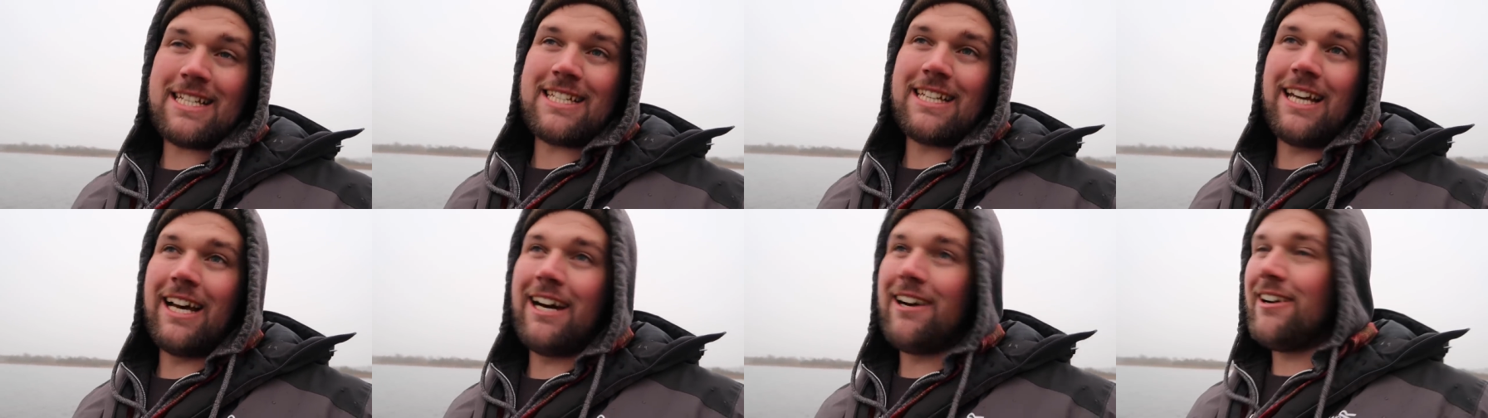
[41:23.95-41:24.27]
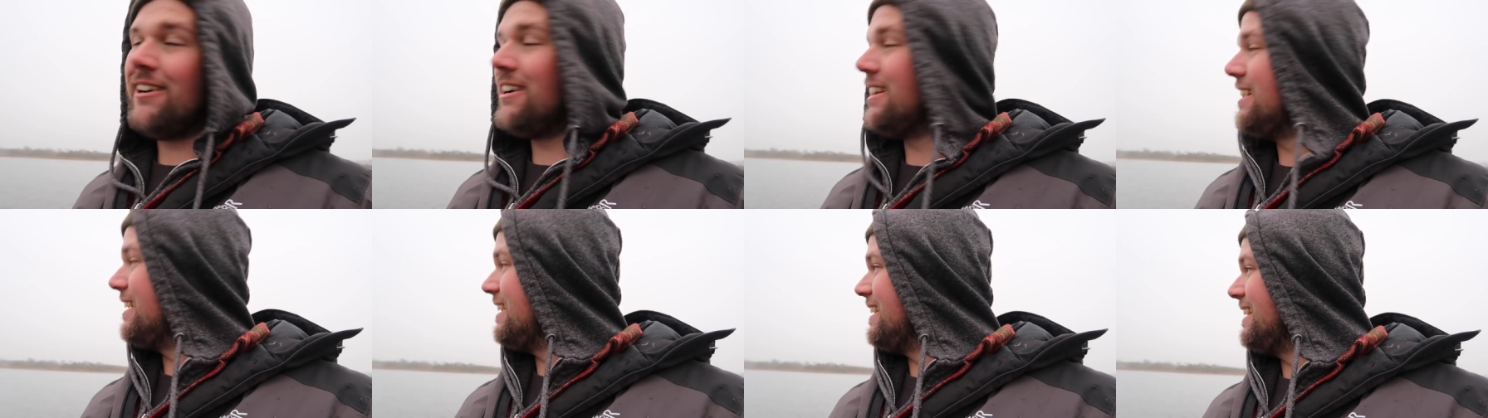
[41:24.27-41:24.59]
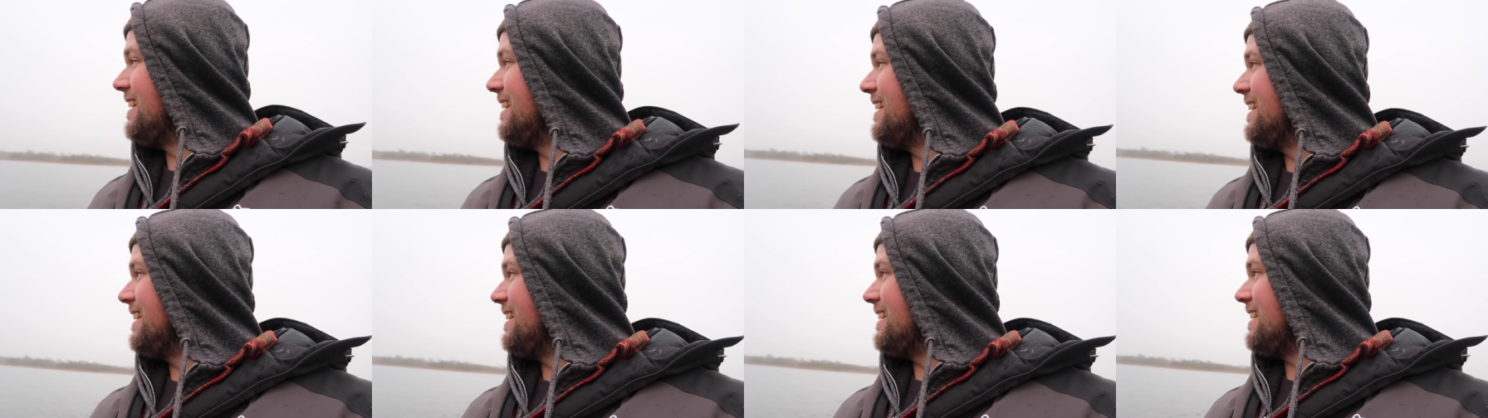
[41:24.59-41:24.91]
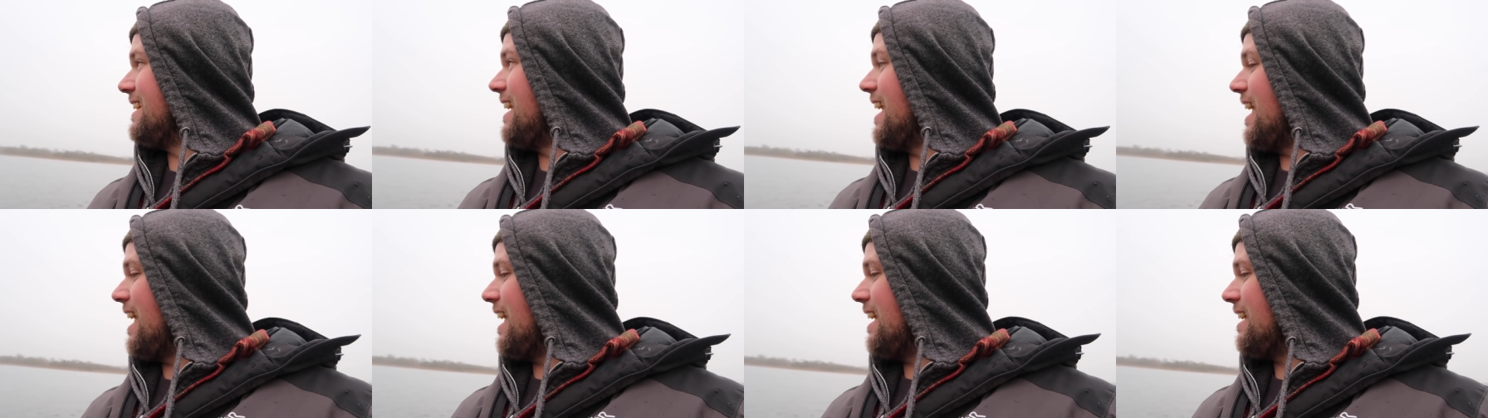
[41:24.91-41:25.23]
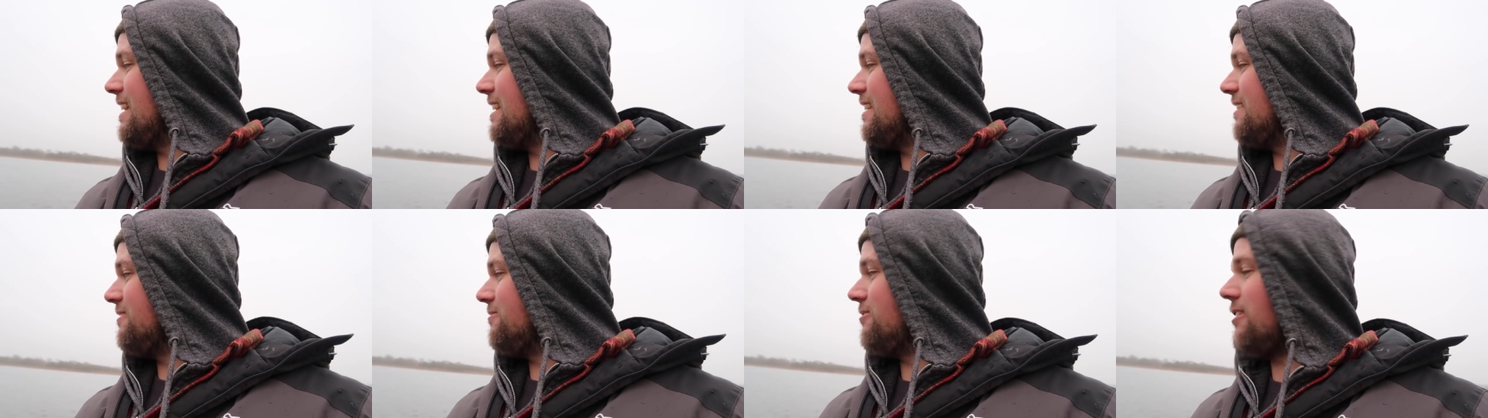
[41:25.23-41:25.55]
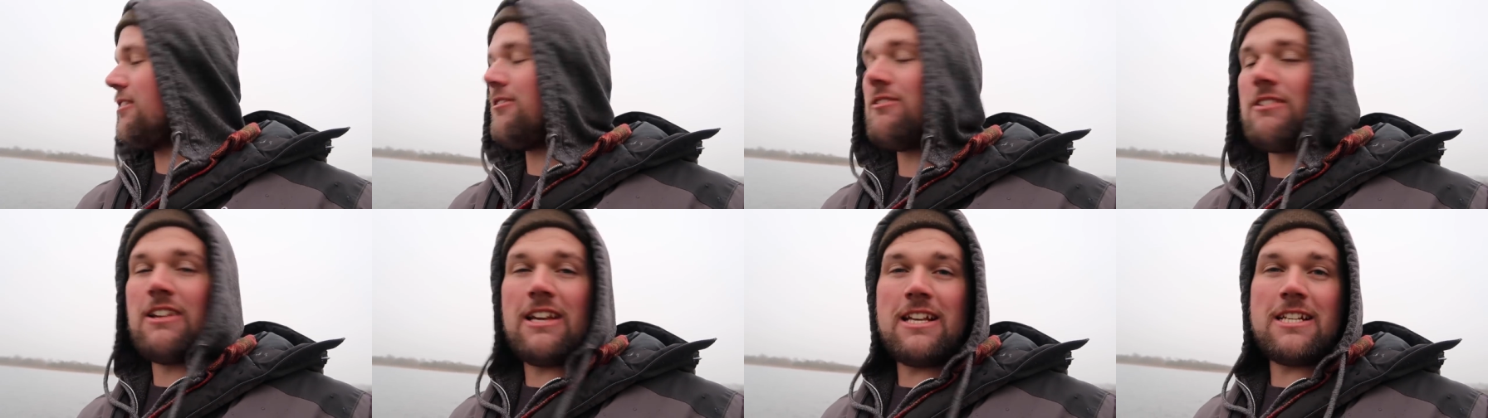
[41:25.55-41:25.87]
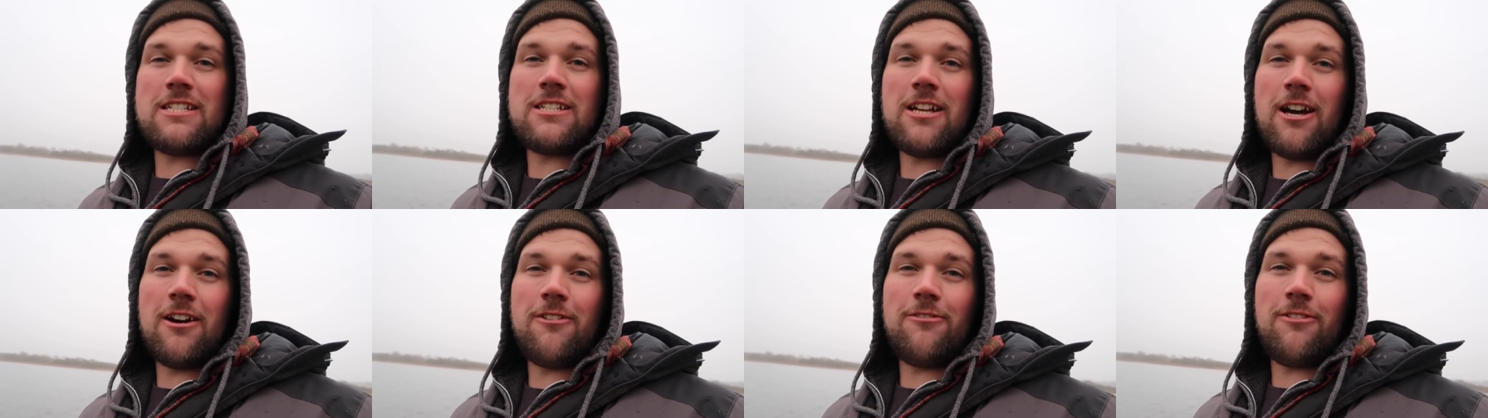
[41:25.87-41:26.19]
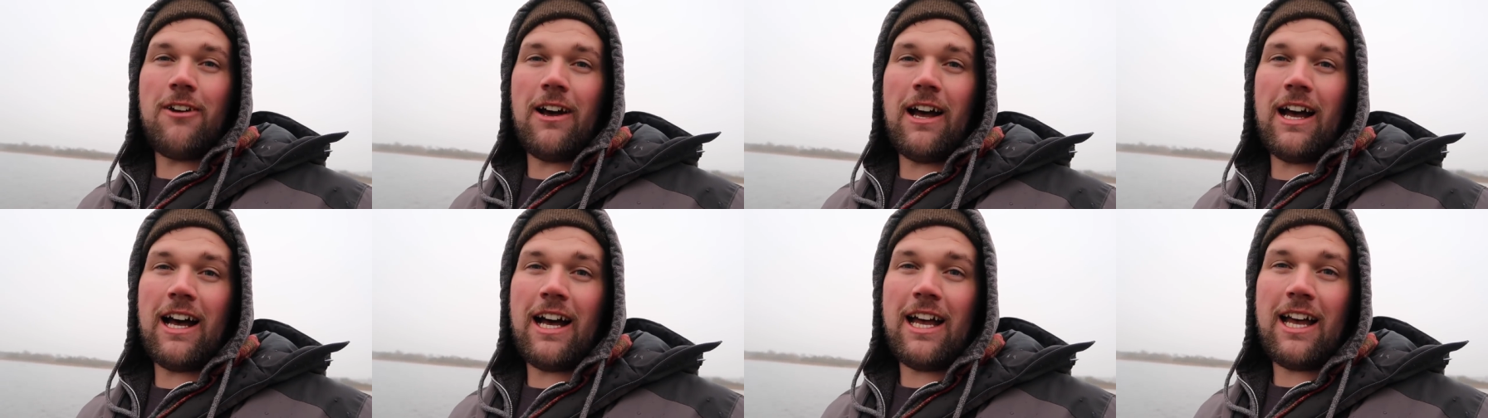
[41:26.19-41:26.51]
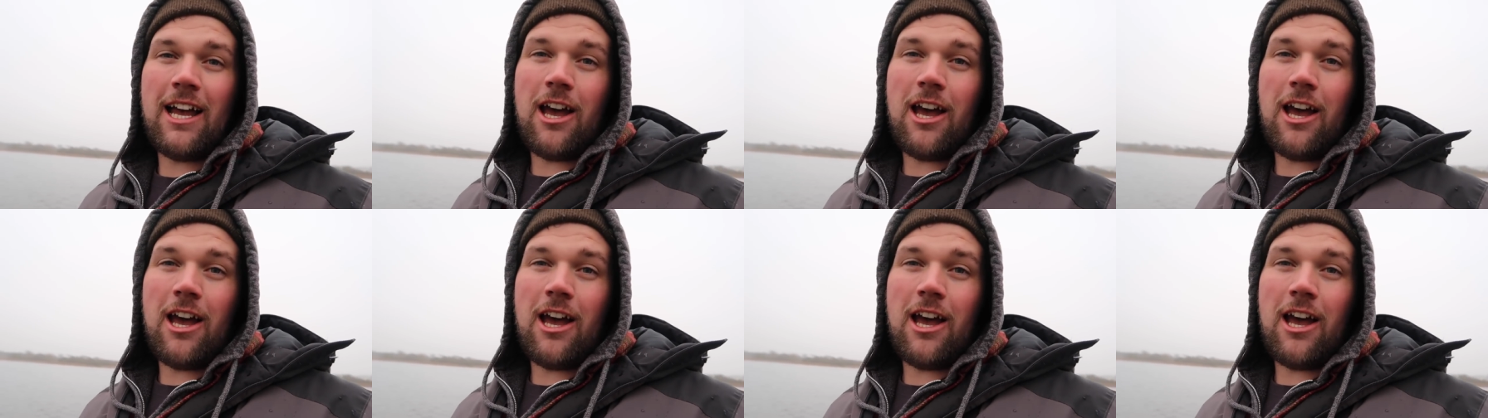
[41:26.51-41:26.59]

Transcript: So yeah, fifteen so far.